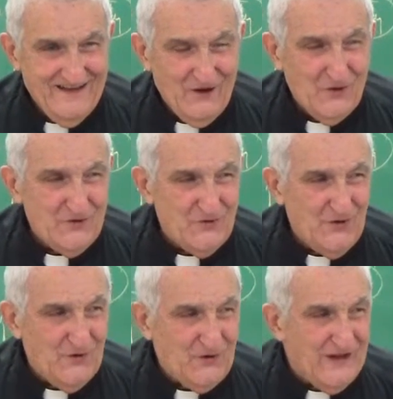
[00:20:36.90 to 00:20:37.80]
Or you
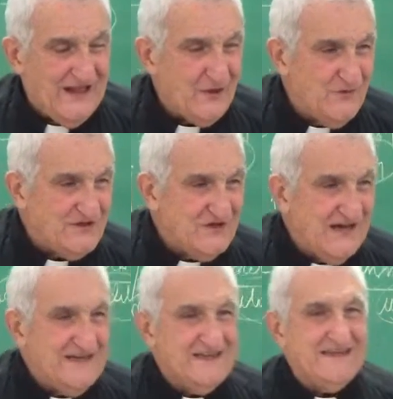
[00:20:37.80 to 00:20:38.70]
learn a language,
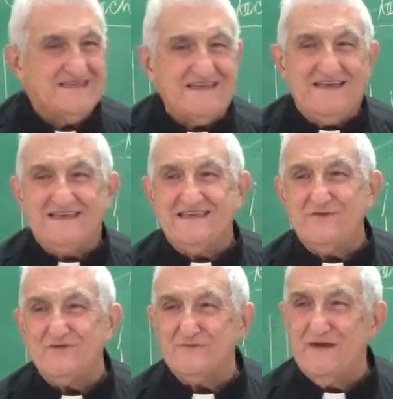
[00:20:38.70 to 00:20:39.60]
it is easy
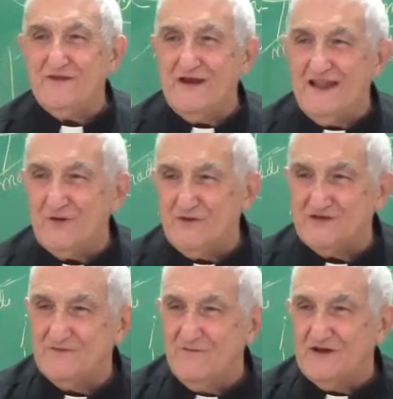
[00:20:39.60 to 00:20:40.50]
to speak the
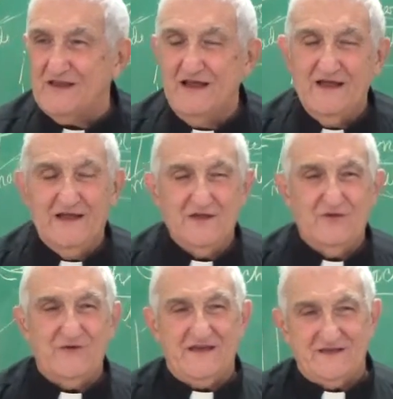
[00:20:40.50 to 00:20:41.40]
language, but
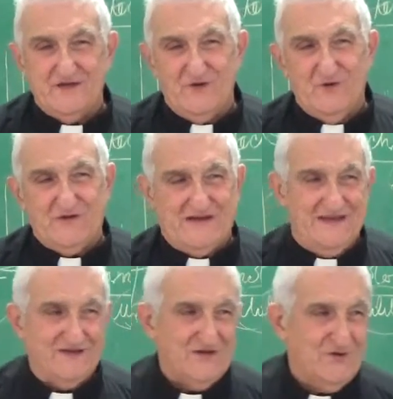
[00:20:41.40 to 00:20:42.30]
2 years ago, 3
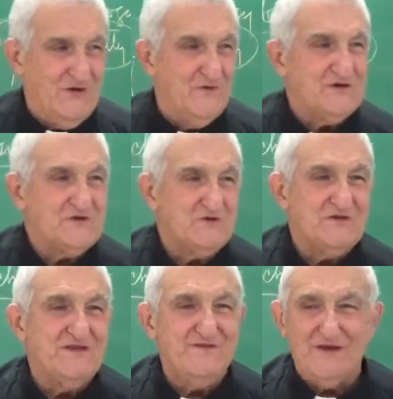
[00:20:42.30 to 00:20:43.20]
years ago, it was so
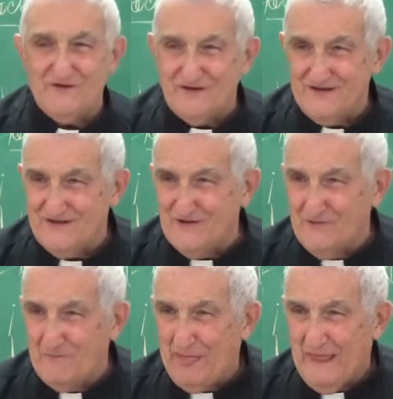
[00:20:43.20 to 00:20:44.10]
difficult, you know.
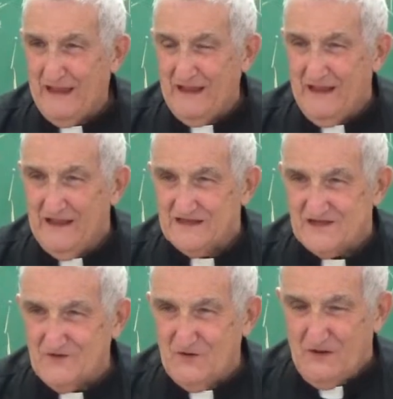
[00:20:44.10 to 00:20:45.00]

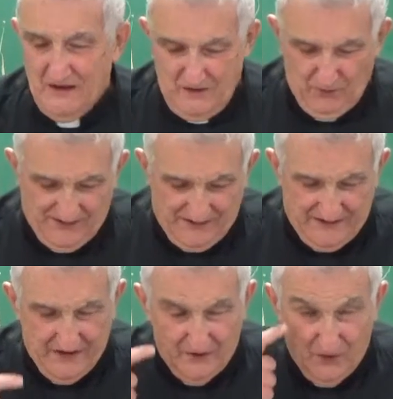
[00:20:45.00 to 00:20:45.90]
So,
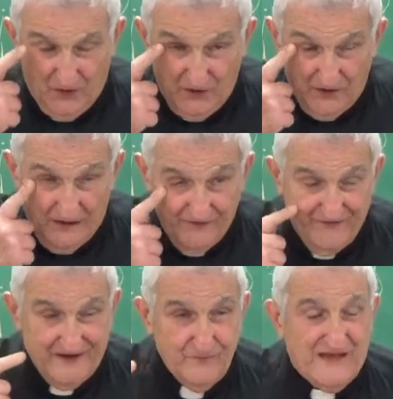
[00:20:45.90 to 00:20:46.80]
in
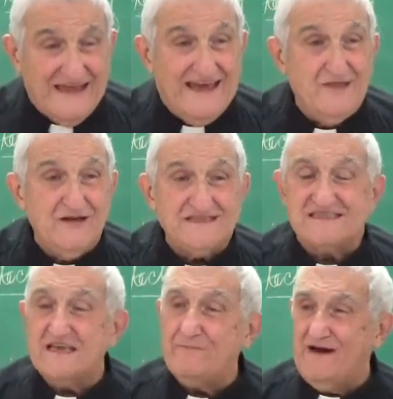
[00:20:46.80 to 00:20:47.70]
fact, we cannot
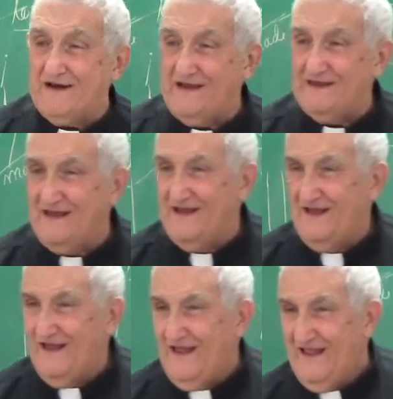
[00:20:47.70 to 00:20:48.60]
separate
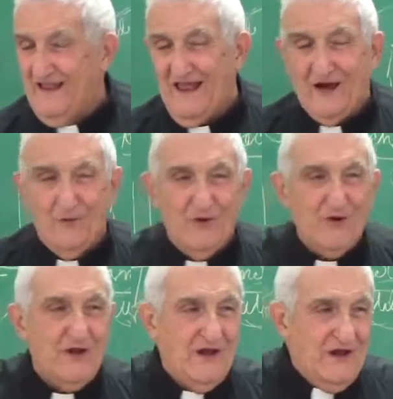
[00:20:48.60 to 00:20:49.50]

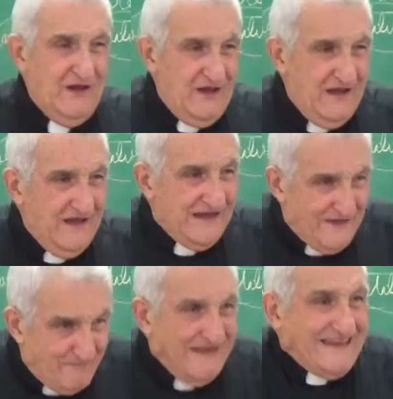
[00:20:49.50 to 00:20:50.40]
our
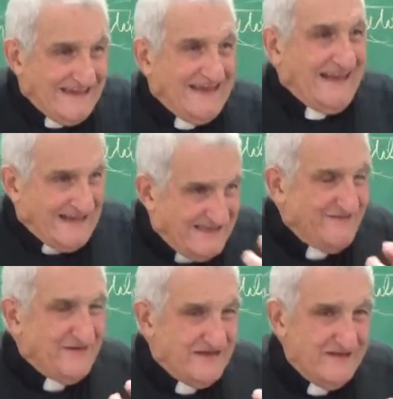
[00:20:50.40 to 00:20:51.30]
material
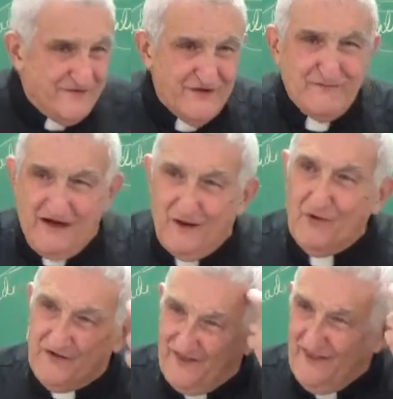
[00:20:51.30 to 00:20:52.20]
activity from
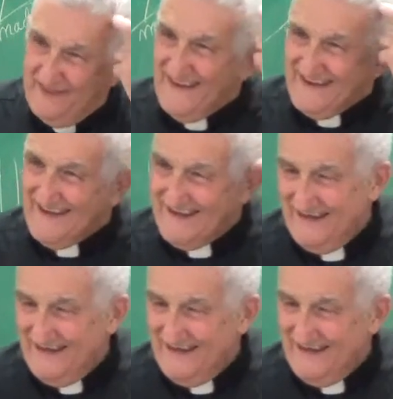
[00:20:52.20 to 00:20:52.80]
our thinking.